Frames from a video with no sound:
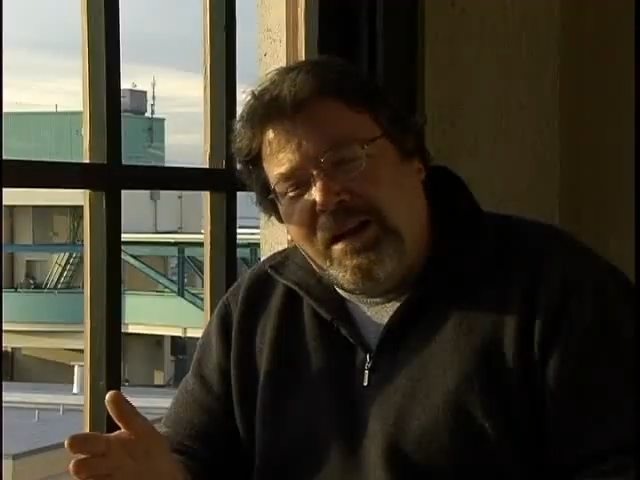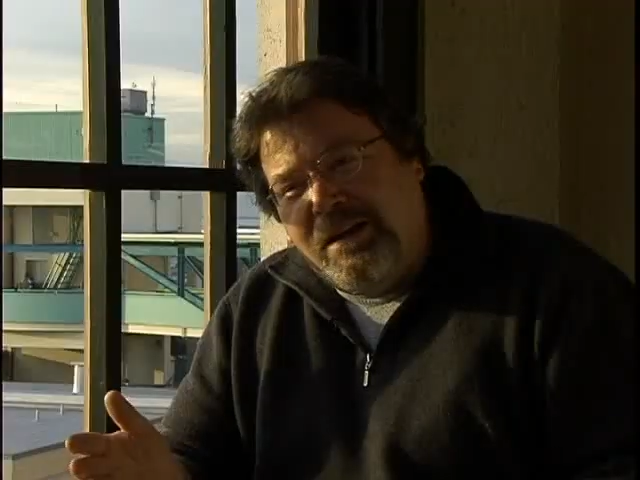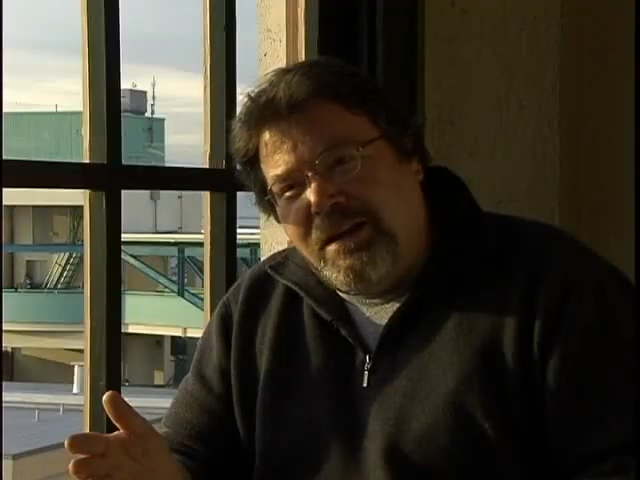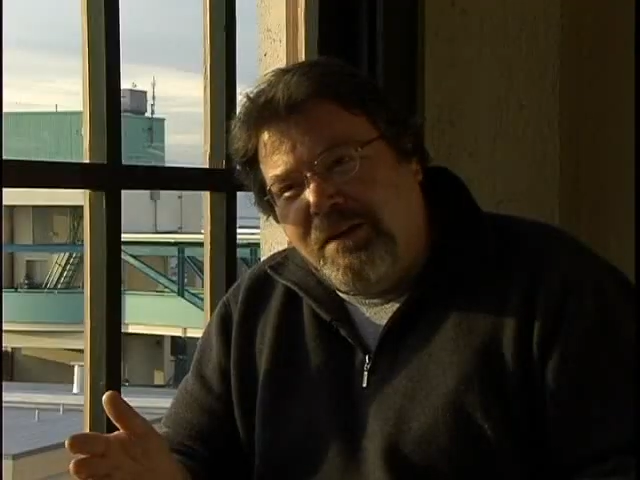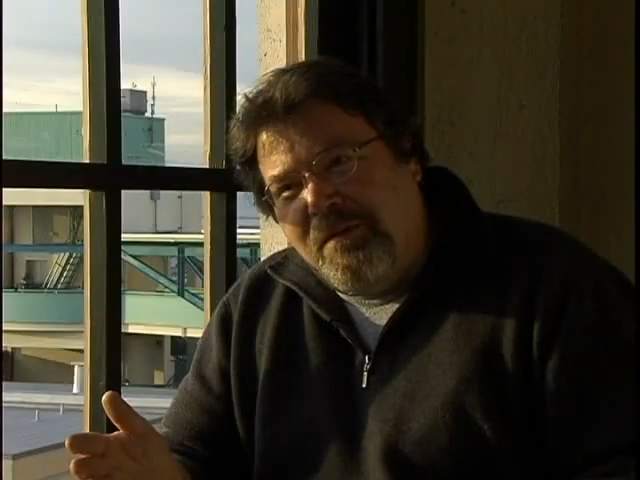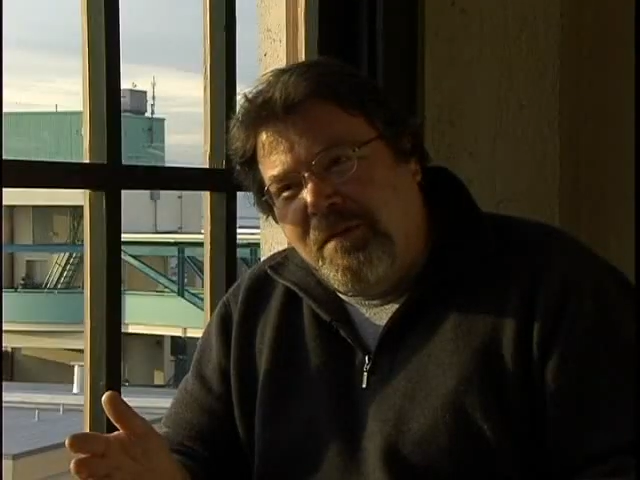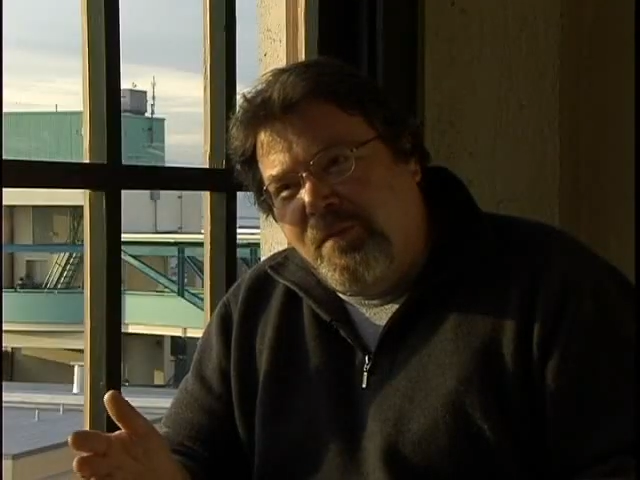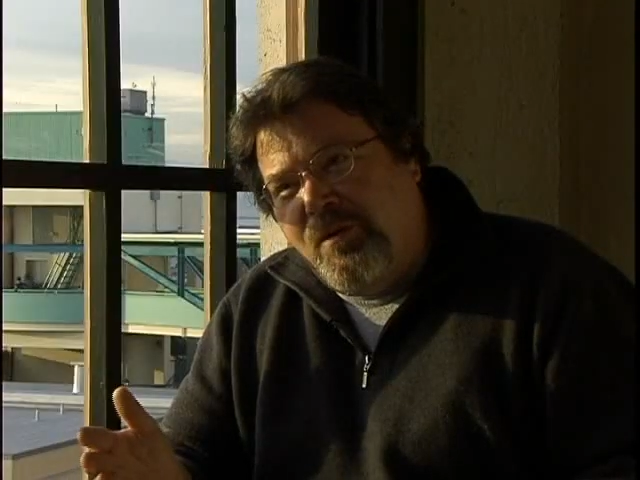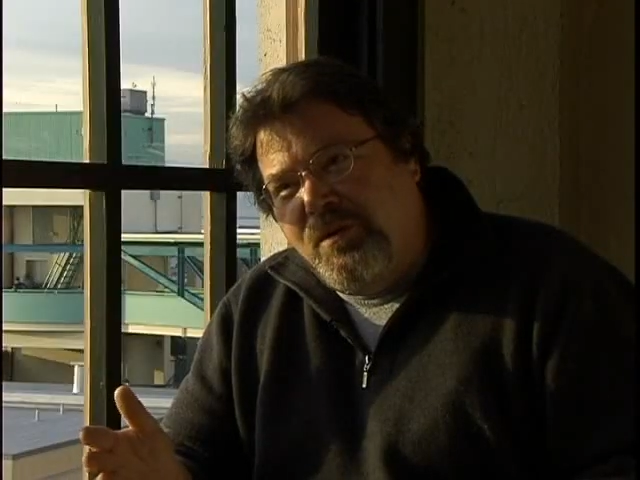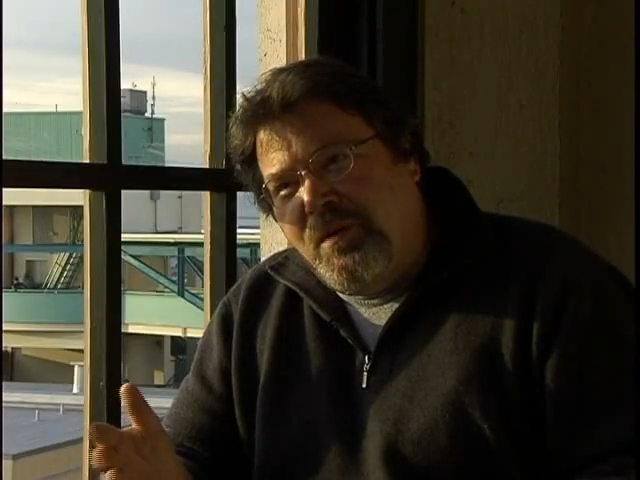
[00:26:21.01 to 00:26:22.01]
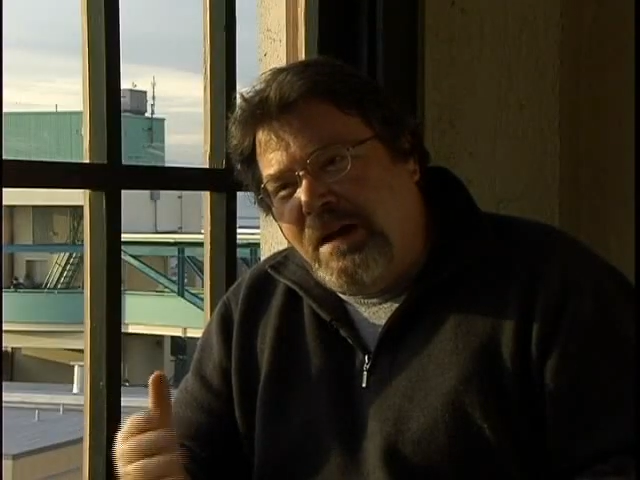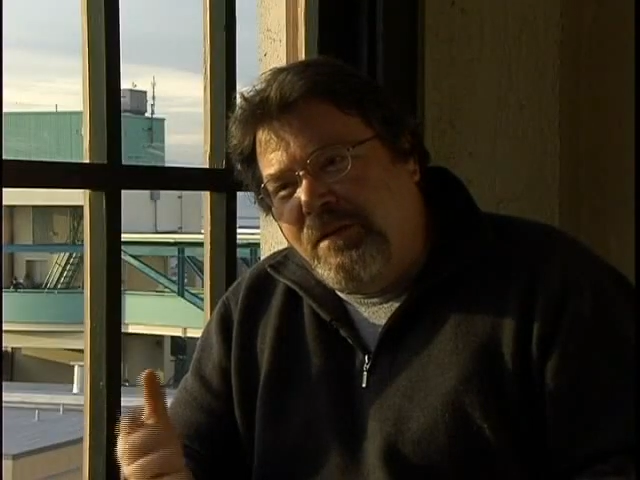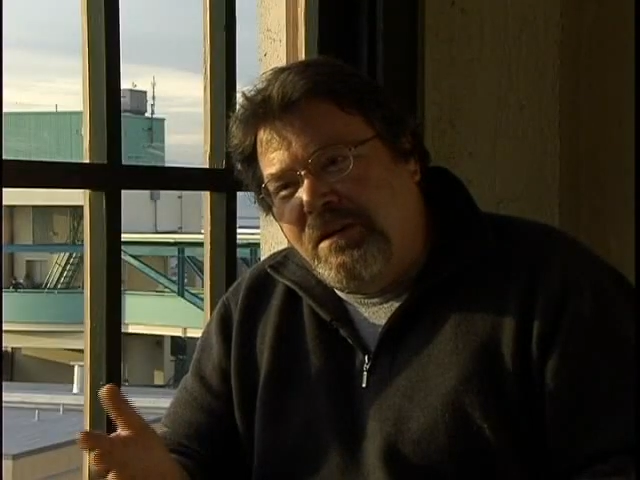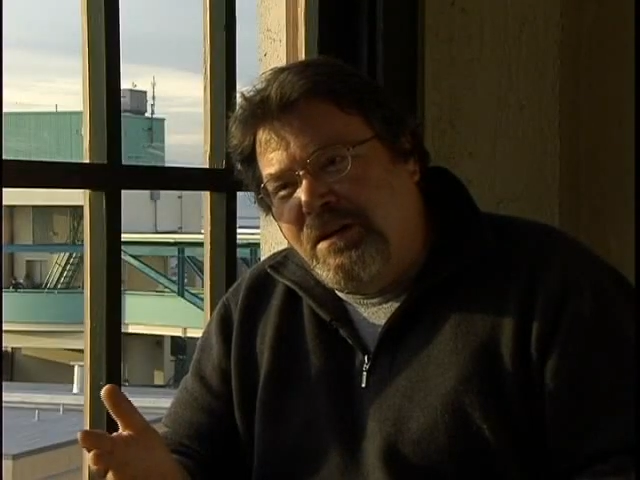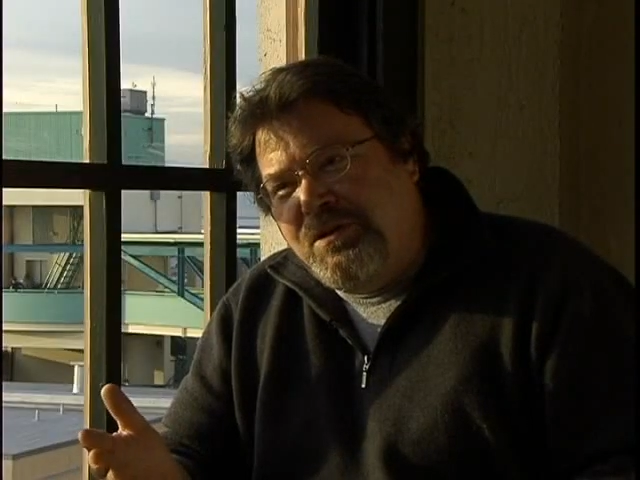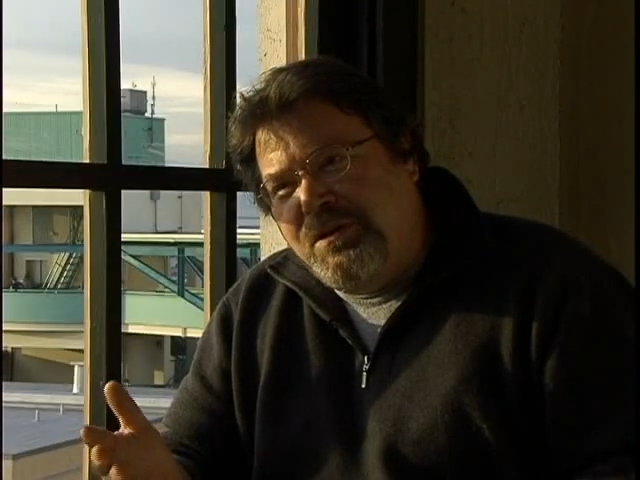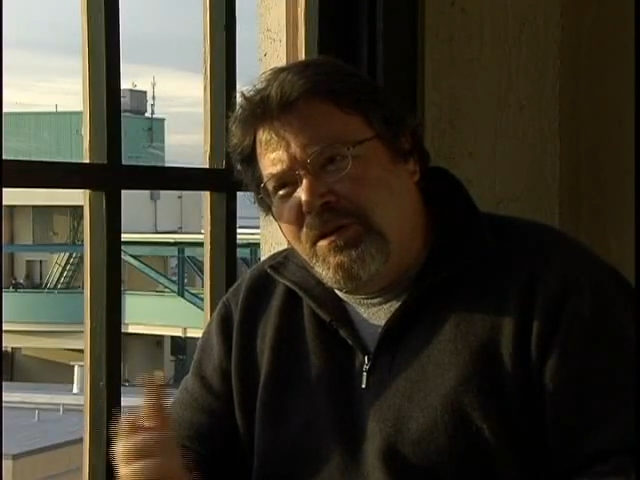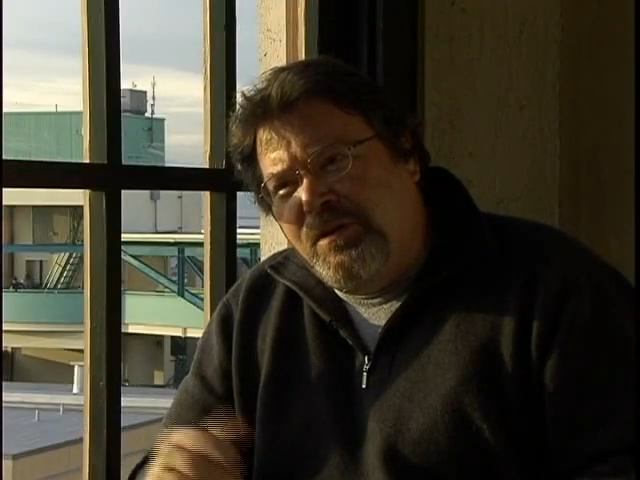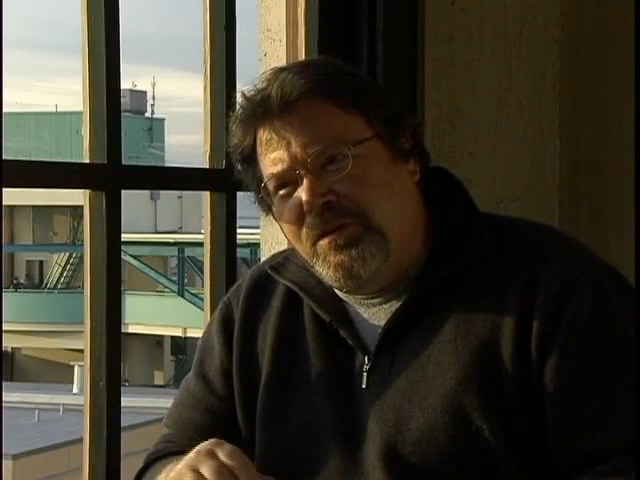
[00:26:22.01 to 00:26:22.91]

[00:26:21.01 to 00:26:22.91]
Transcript: I, I remember you having lunch here,